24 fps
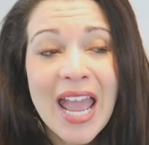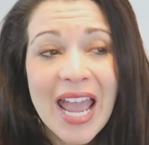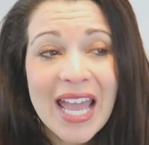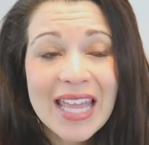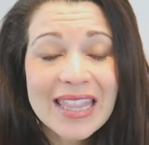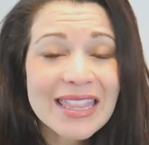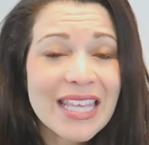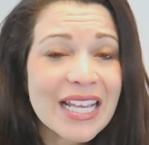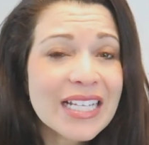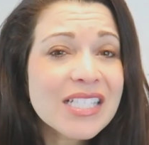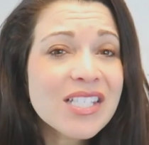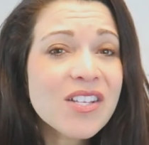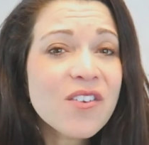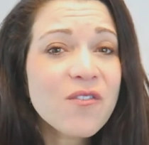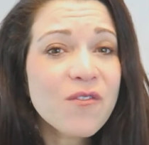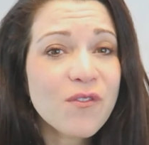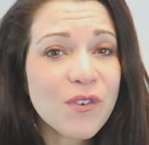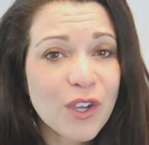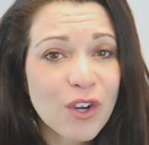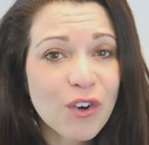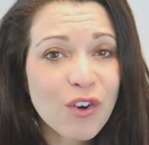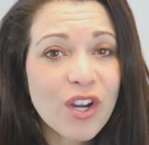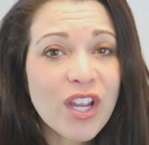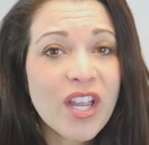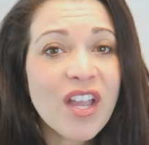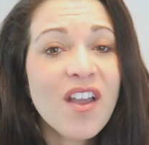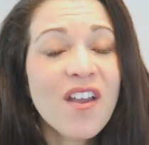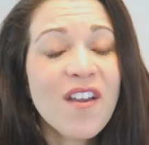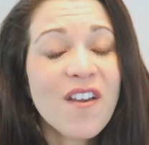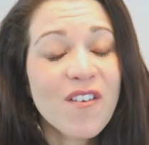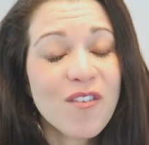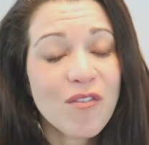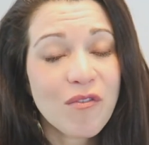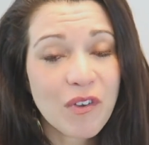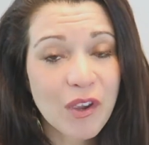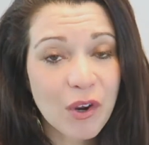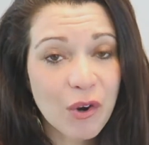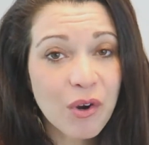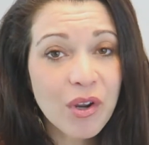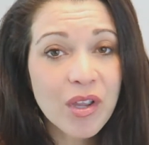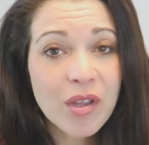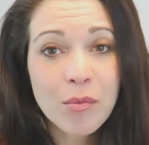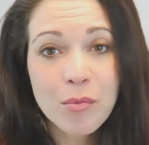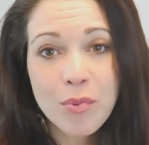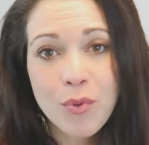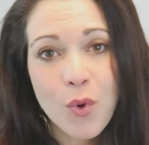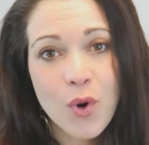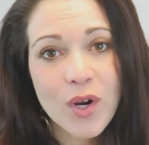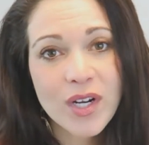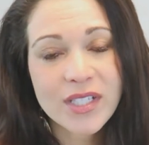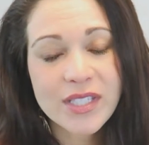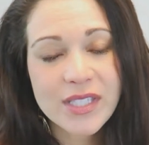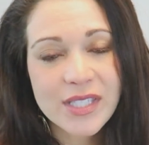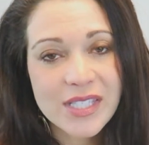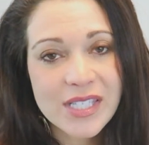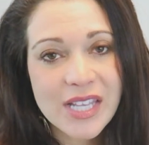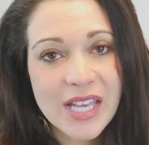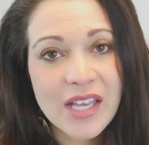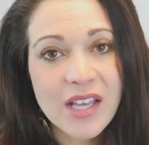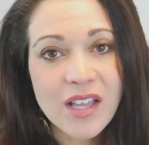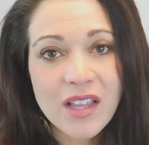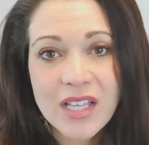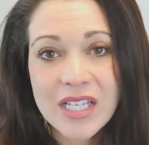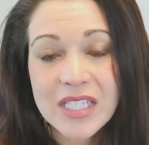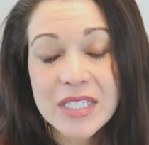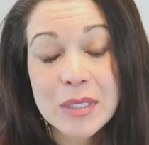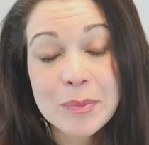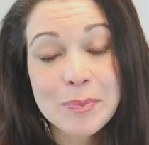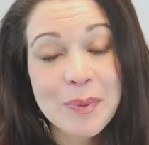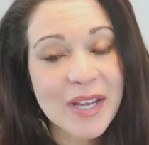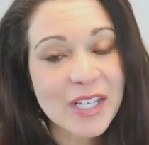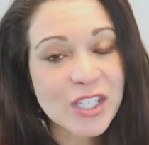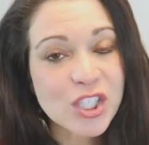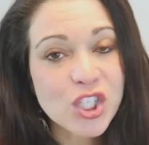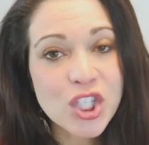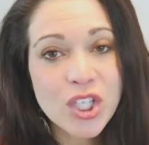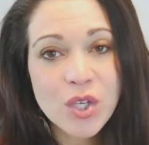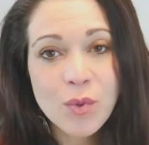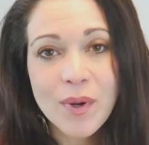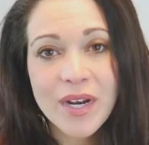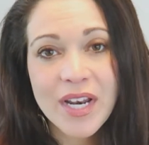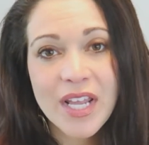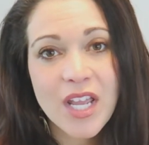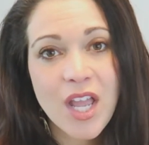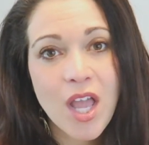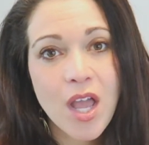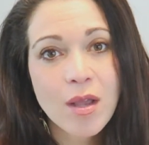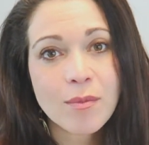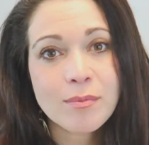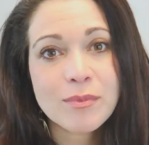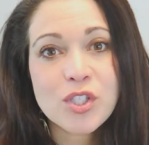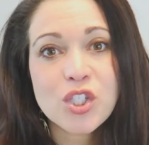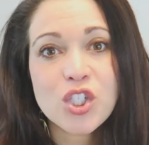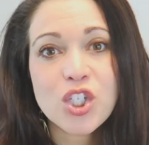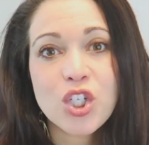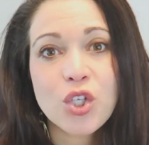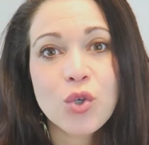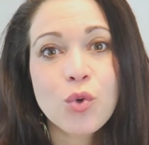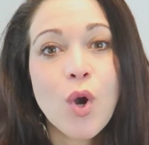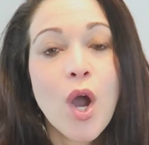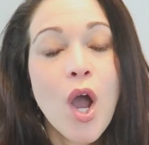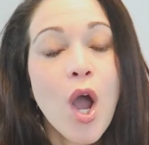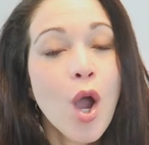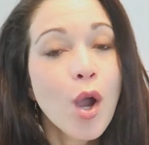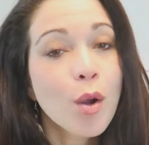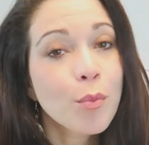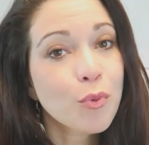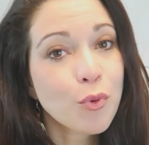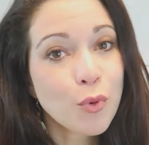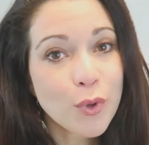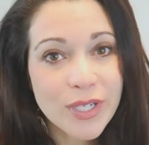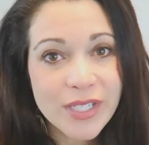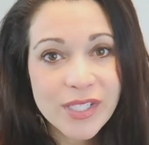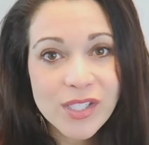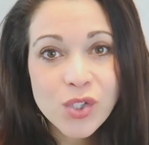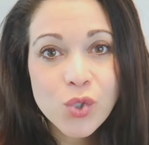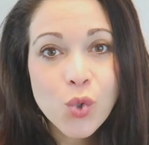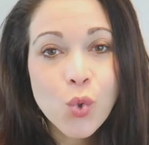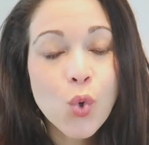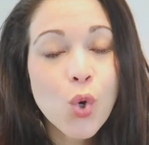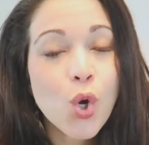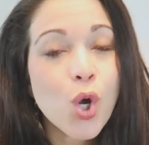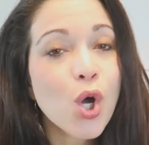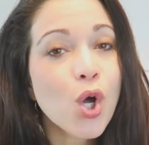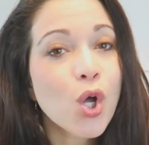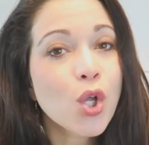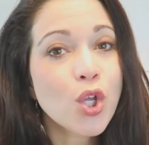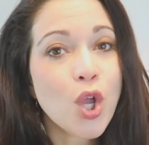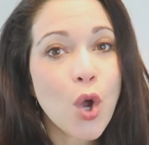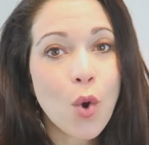and that's a very, very important skill, especially when it comes to preschool,